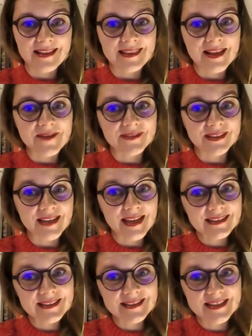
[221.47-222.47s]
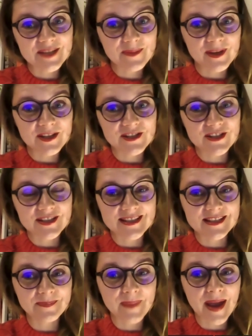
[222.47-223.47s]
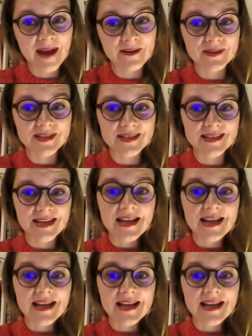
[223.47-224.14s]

Lafayette Anticipations in Paris.